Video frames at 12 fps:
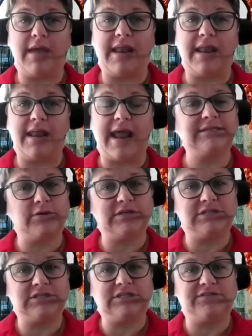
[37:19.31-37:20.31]
and ask the
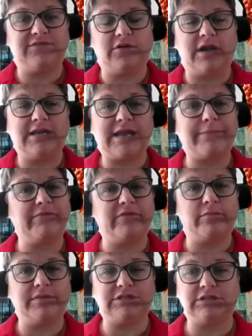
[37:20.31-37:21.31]
questions for any type of
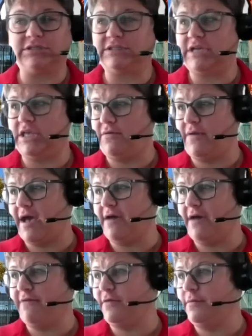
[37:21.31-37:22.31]
admissions that you have.